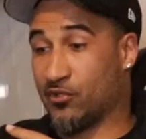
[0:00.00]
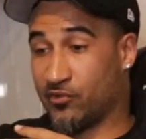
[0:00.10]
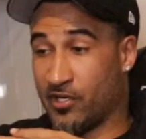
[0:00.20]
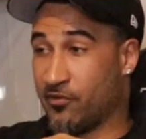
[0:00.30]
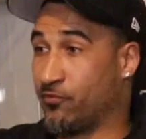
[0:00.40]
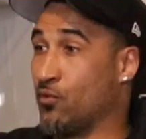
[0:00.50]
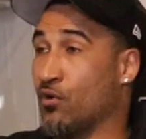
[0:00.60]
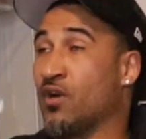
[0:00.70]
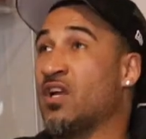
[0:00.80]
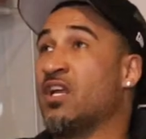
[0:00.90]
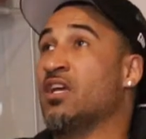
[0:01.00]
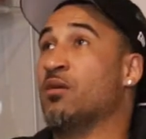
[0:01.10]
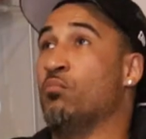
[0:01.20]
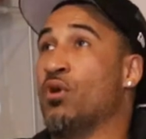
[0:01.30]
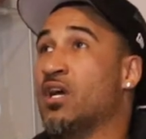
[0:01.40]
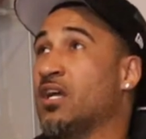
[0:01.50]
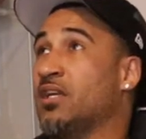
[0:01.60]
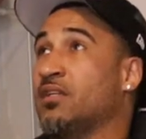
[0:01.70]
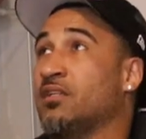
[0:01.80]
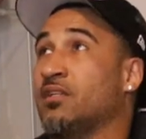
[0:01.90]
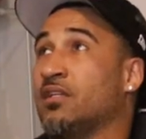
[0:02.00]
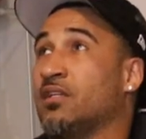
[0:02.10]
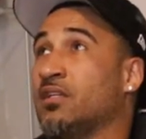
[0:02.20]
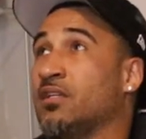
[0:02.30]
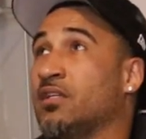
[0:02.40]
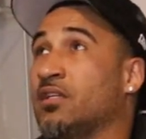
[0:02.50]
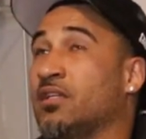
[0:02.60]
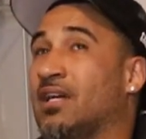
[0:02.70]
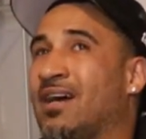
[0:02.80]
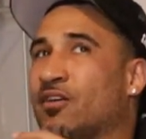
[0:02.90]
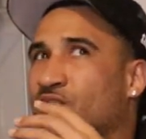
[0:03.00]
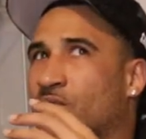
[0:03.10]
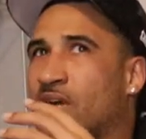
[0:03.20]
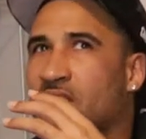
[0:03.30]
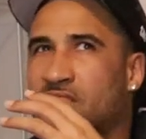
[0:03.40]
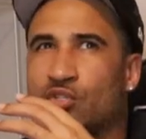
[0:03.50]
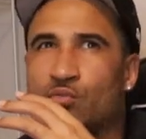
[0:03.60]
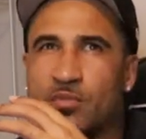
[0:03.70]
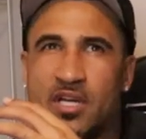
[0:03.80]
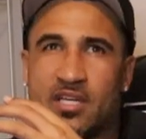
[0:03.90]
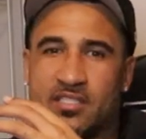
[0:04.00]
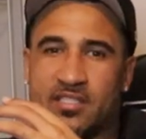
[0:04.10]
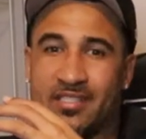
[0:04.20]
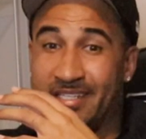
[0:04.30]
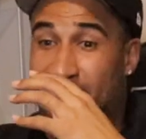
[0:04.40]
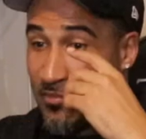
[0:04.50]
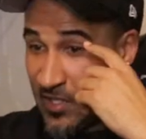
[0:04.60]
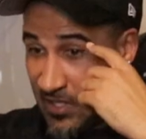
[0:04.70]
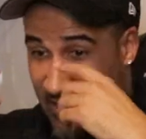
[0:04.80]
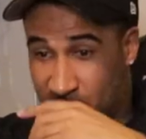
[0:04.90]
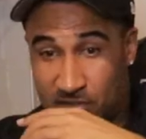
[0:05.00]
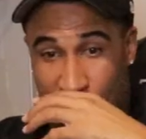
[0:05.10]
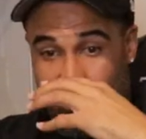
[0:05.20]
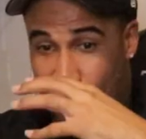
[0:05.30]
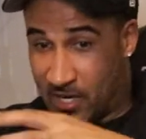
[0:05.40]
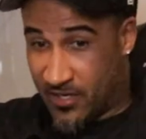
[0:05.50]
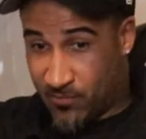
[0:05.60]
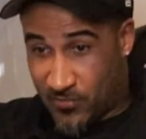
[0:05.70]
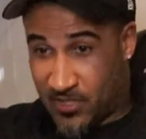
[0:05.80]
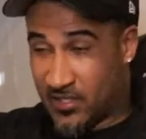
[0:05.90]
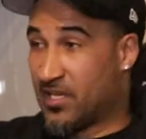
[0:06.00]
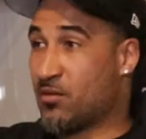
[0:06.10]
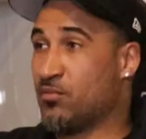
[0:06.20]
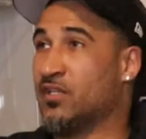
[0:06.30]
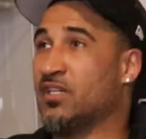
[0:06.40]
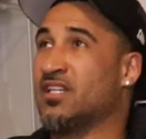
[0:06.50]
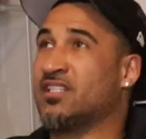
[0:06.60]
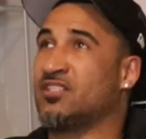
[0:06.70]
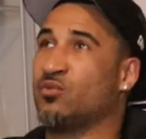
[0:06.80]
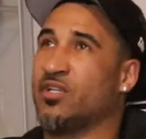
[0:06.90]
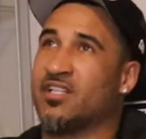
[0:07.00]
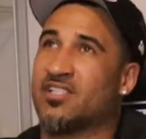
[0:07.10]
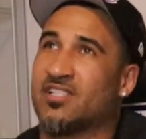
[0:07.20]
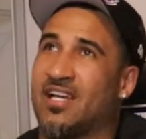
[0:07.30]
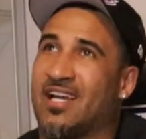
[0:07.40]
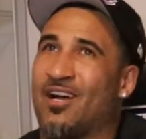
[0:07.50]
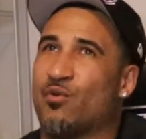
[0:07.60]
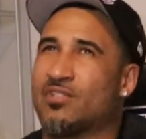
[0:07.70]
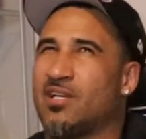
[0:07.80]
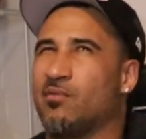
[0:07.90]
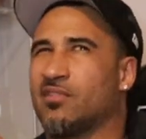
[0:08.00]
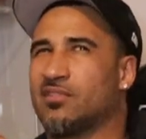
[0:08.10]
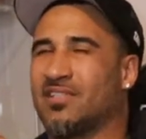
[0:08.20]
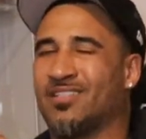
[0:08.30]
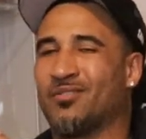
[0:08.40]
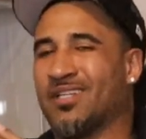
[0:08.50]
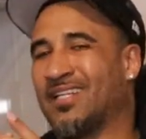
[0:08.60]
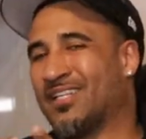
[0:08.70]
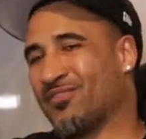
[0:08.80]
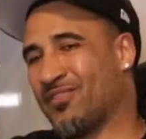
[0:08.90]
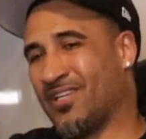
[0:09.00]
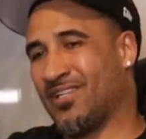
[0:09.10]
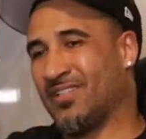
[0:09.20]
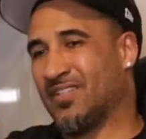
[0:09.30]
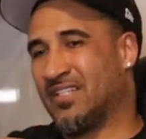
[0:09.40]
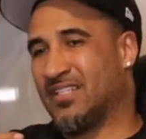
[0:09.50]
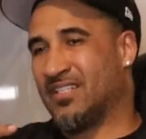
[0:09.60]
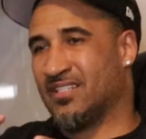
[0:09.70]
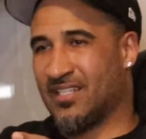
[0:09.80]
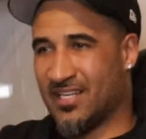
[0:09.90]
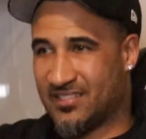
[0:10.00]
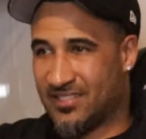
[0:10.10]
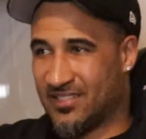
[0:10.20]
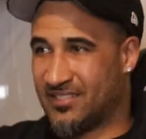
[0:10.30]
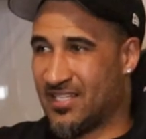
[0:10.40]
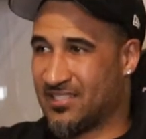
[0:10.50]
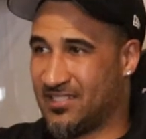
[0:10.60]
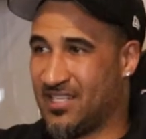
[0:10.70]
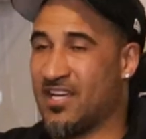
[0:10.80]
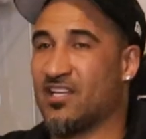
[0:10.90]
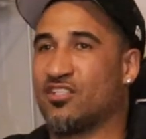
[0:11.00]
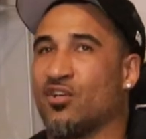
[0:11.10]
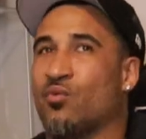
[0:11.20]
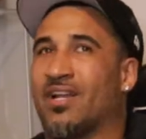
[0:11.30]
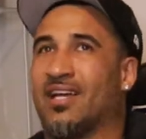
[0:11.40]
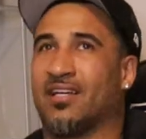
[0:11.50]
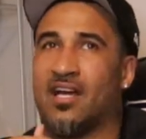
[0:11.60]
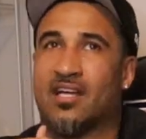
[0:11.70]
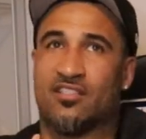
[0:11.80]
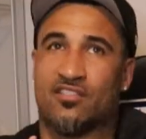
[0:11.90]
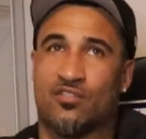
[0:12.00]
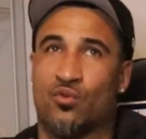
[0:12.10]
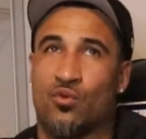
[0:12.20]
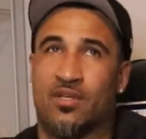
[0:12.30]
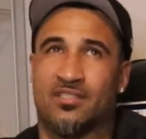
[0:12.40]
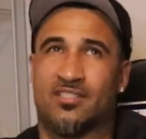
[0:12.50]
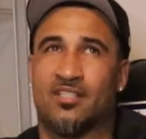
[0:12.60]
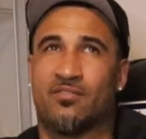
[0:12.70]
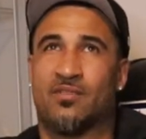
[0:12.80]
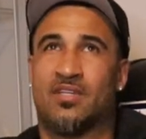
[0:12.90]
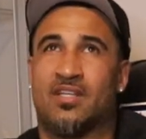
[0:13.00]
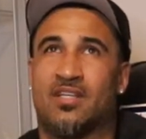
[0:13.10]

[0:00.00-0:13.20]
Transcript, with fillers: they were straightforward. But I was around so much in my household, right in my neighborhood, to where it's like I was able to say, okay, that's fake, that's this, that's that. Yeah. So when I got to school and stuff,